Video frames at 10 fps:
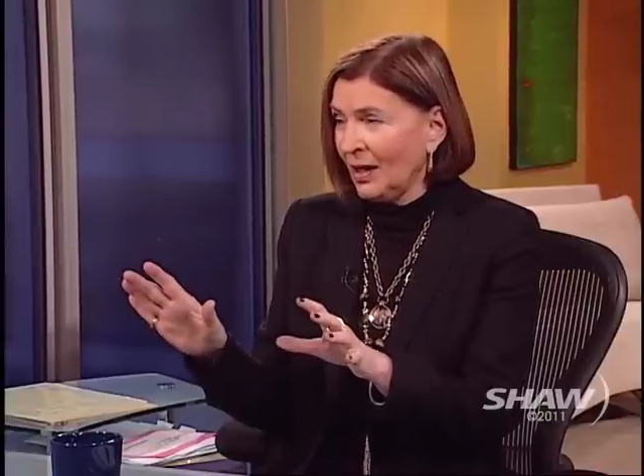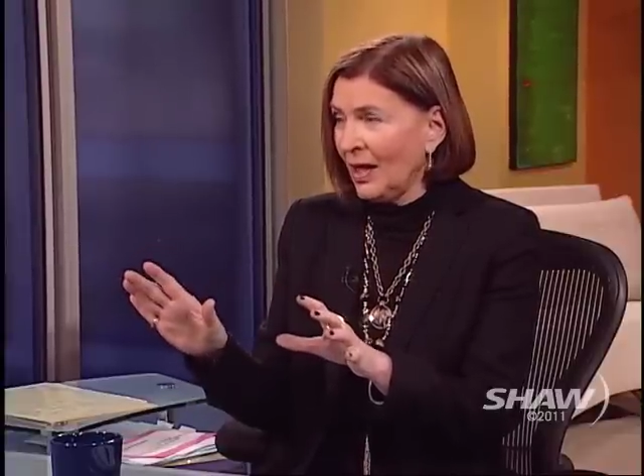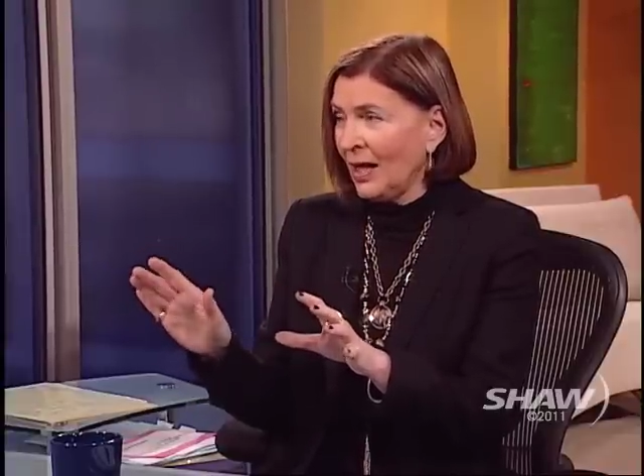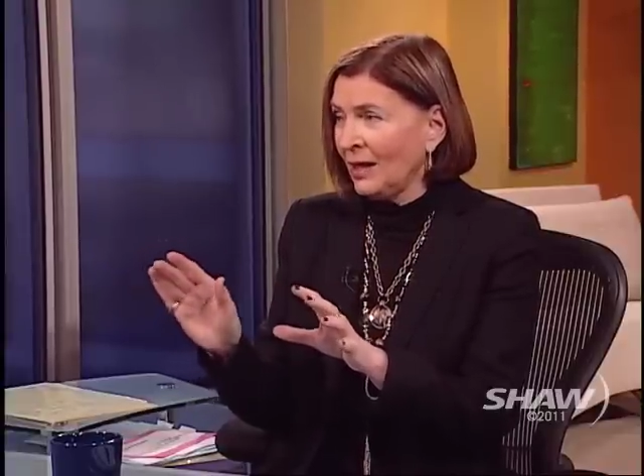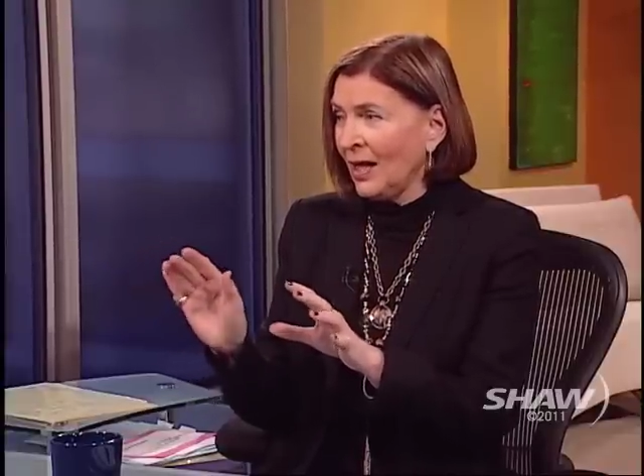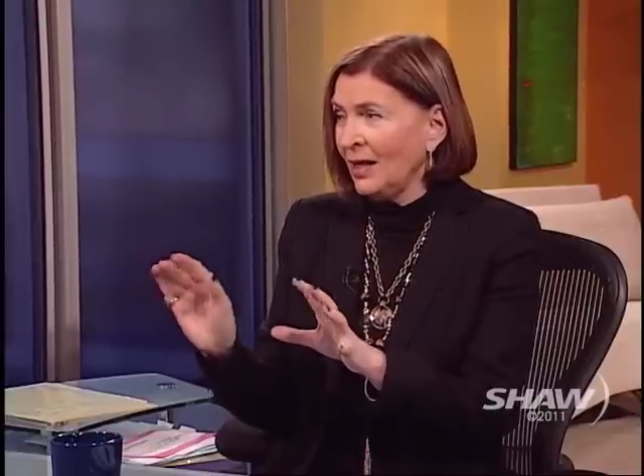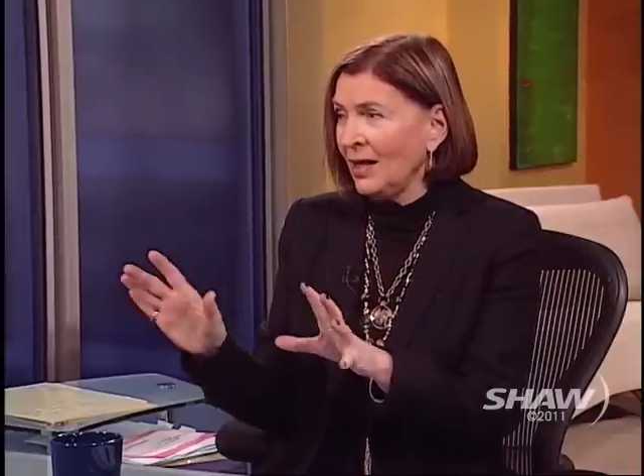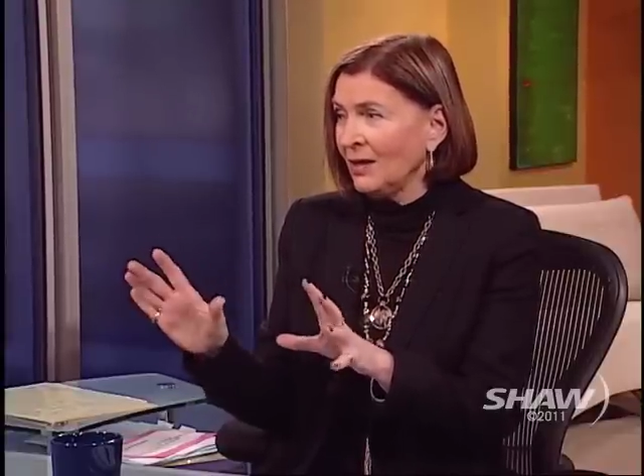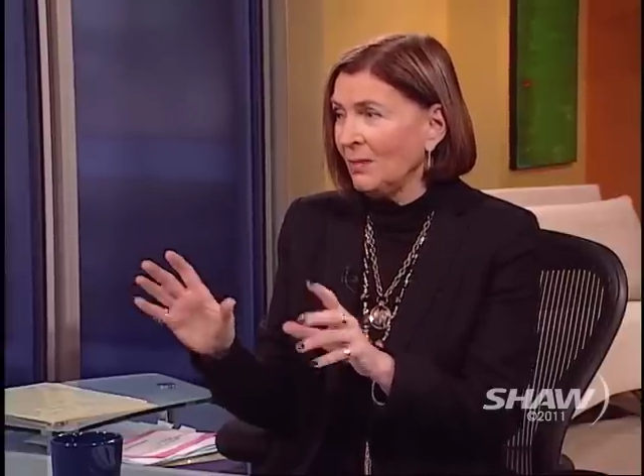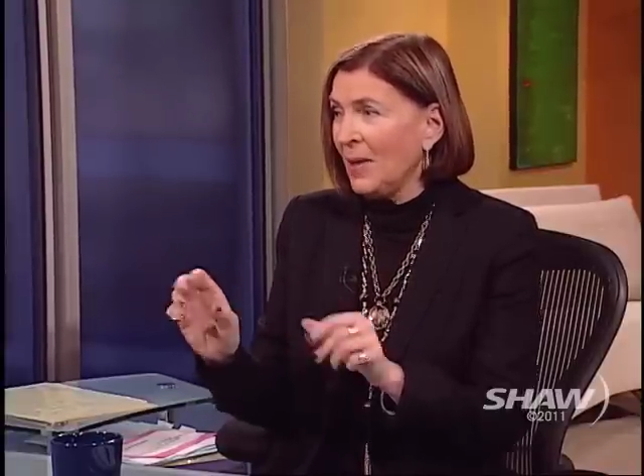uh, in
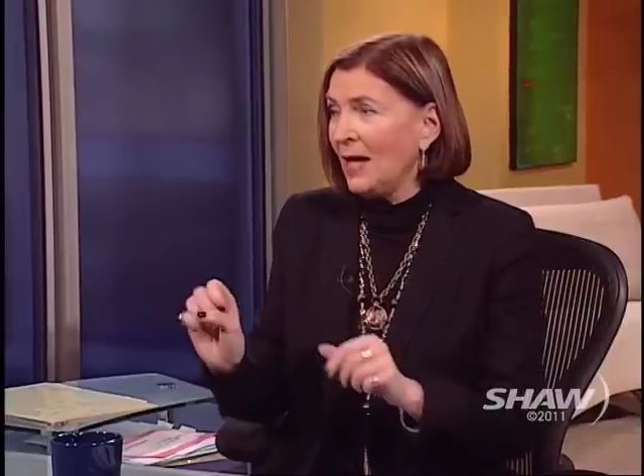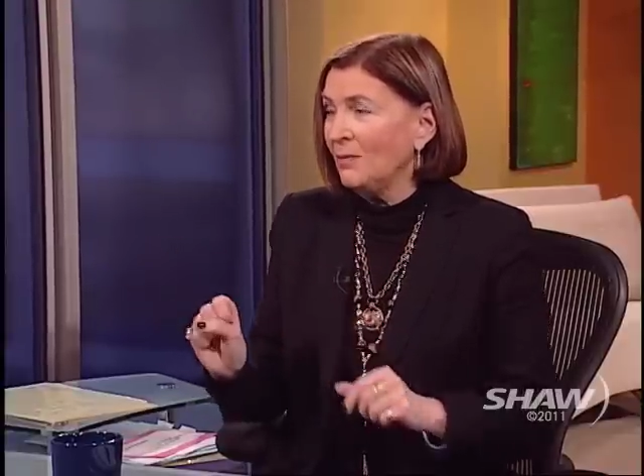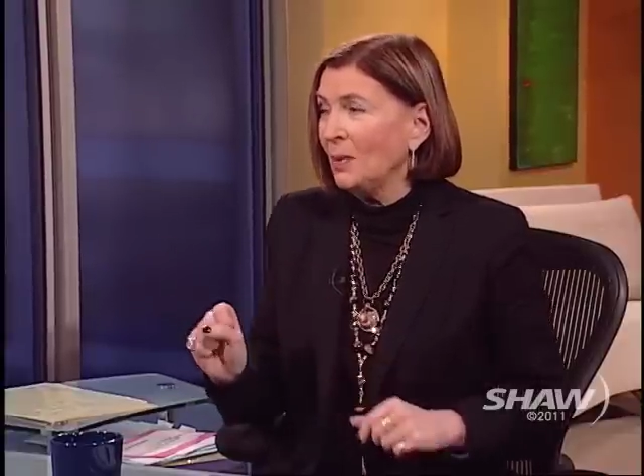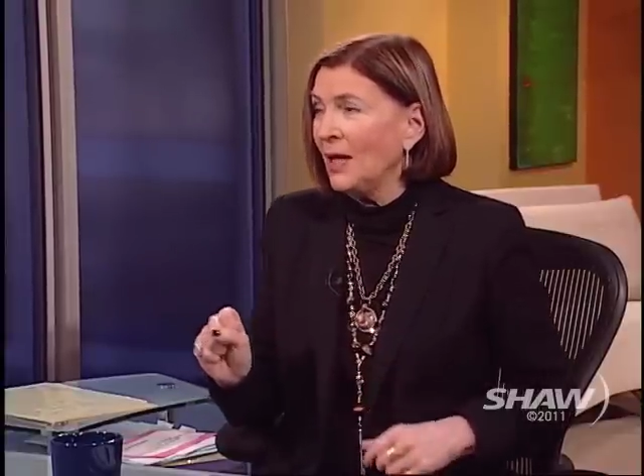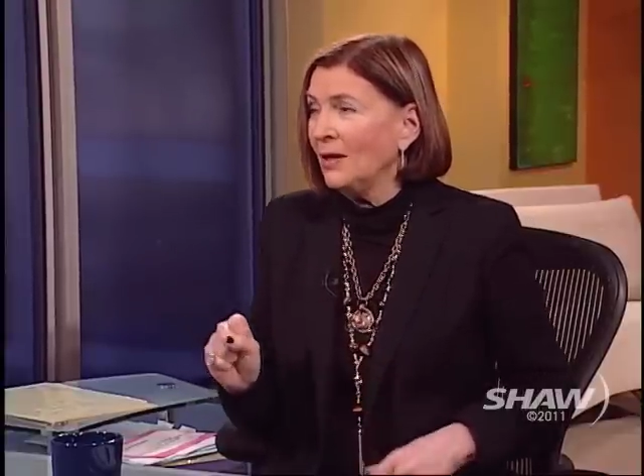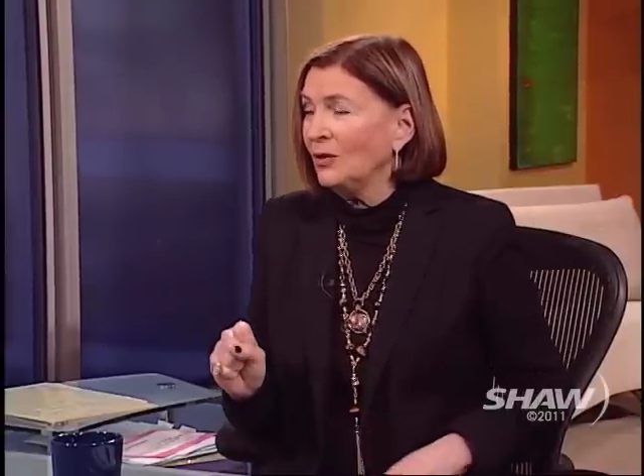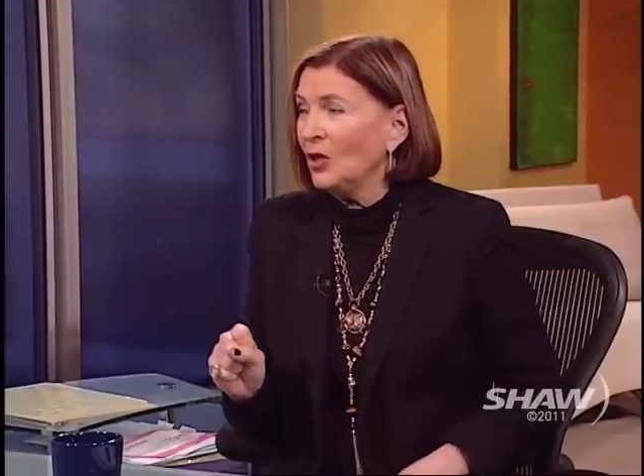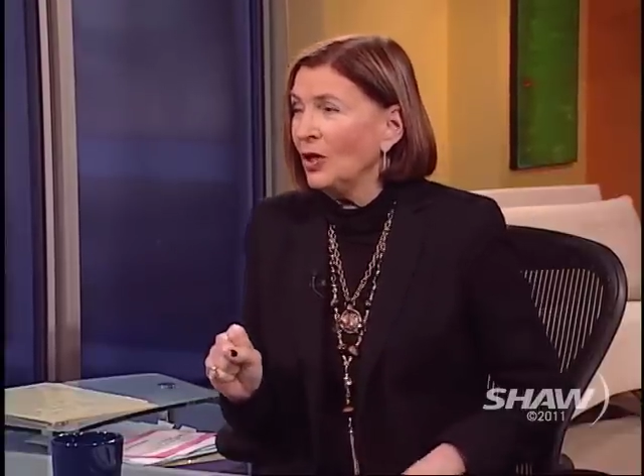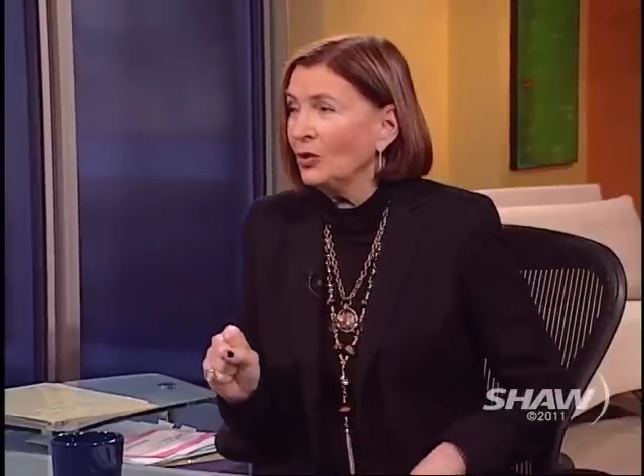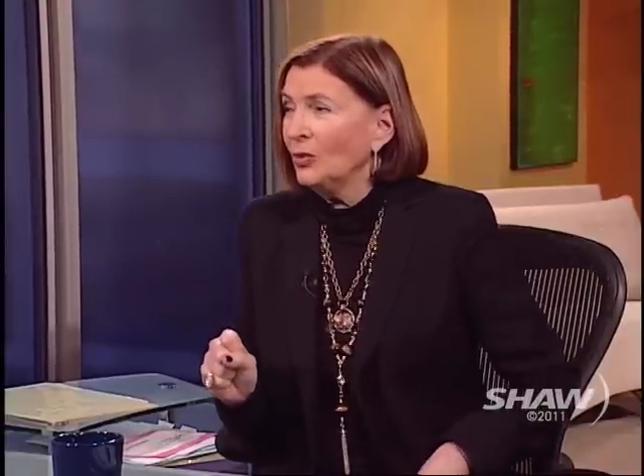any demand. But I
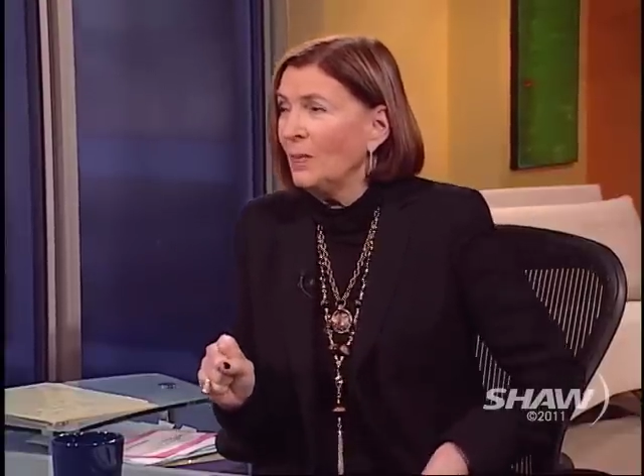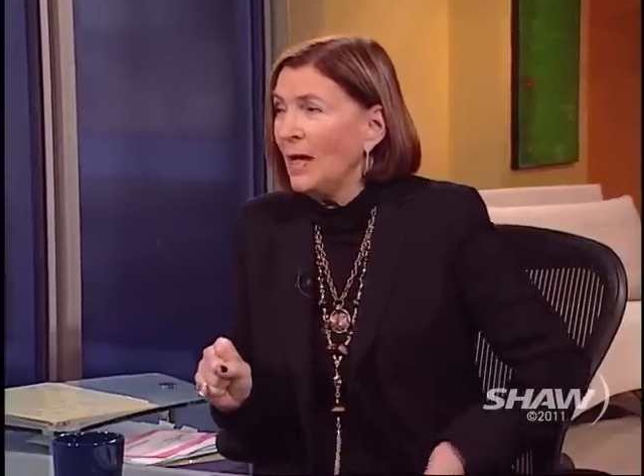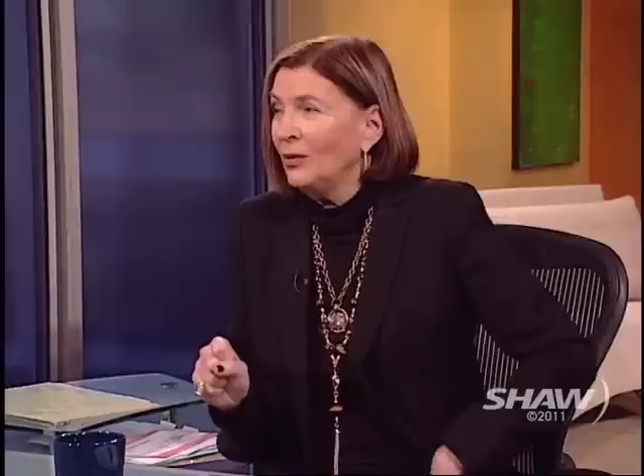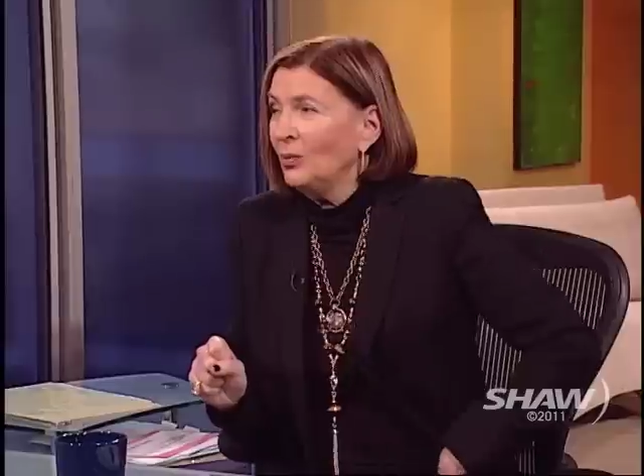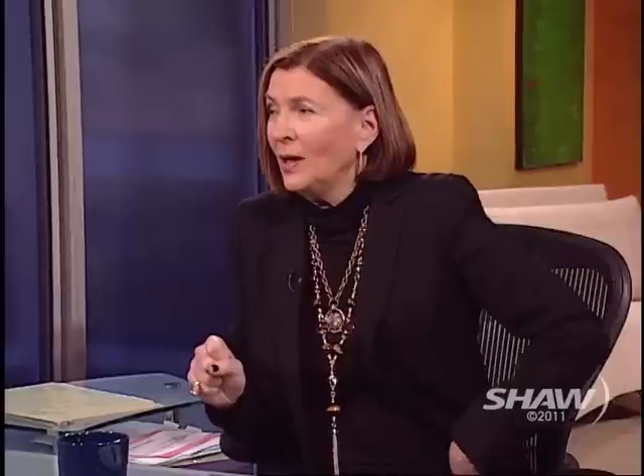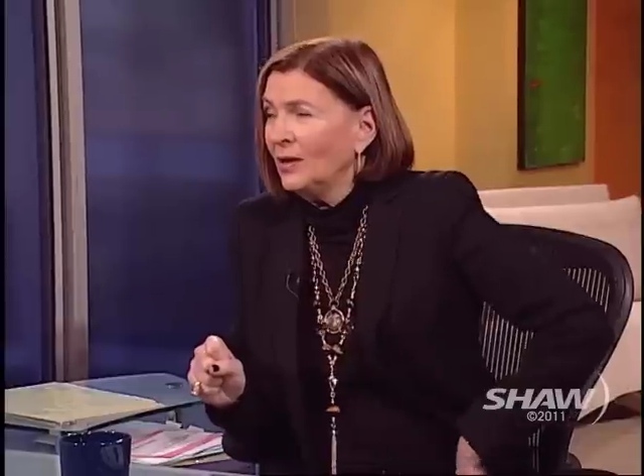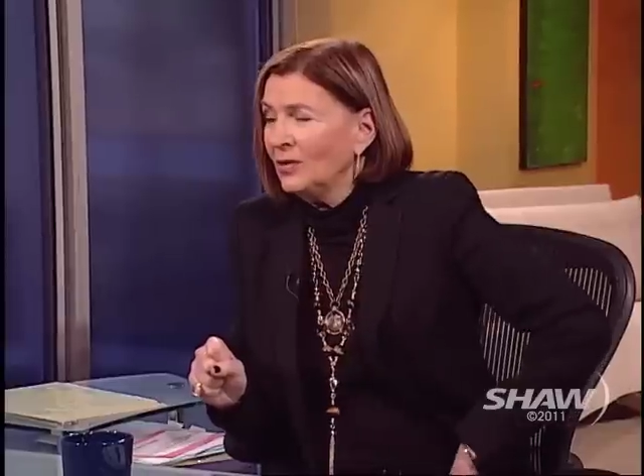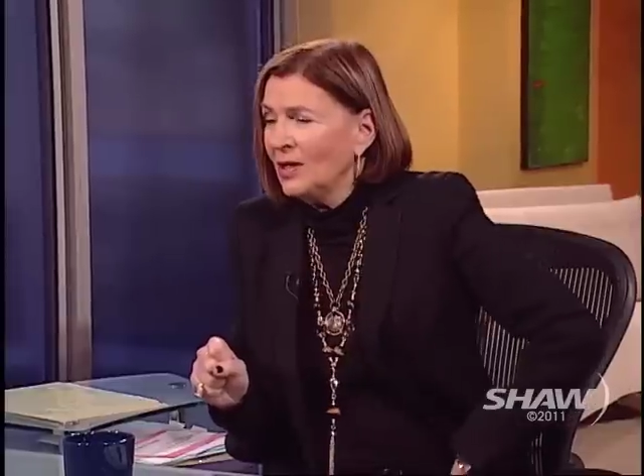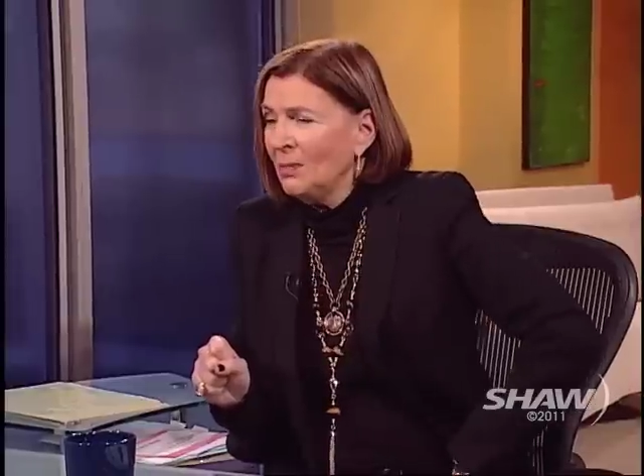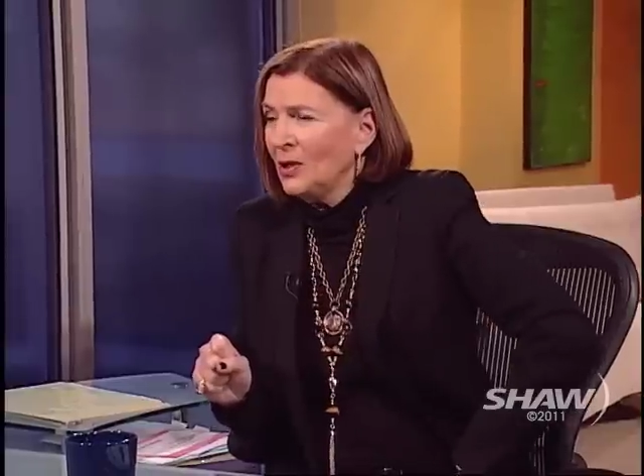talked to a man who ran a
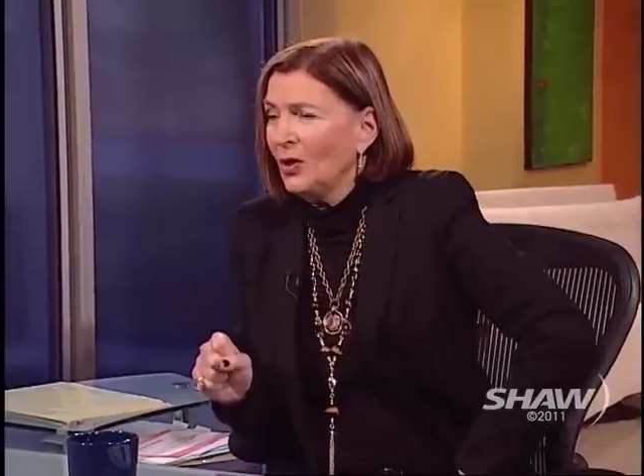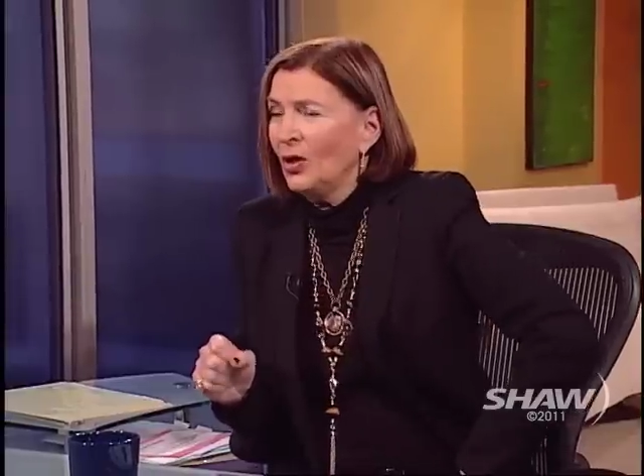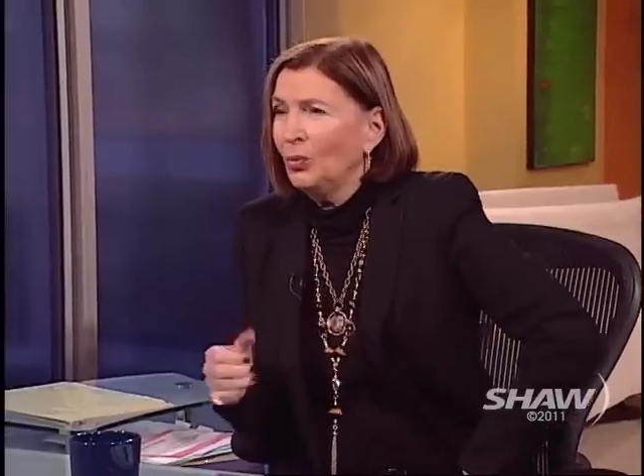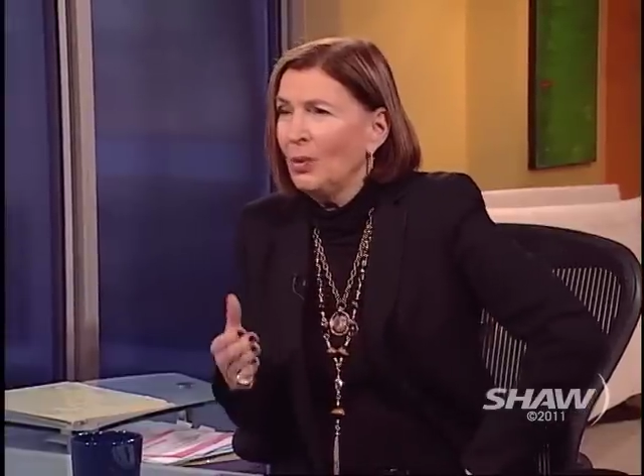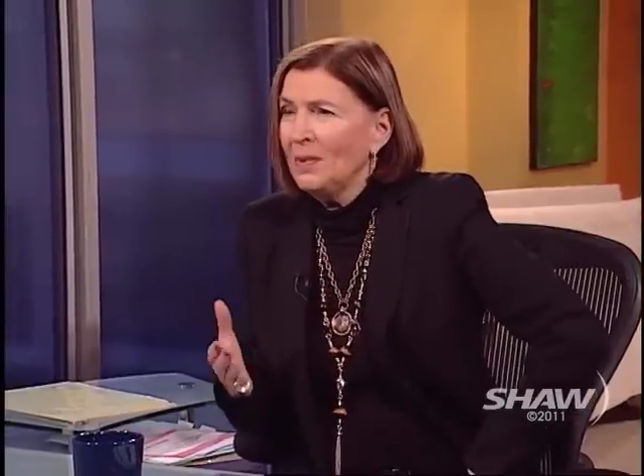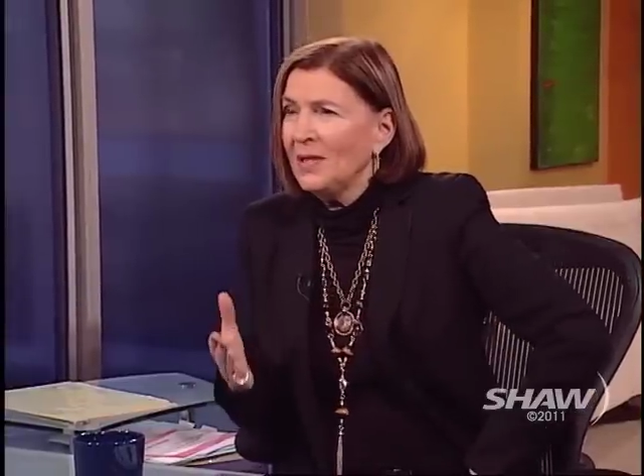seminar called Women,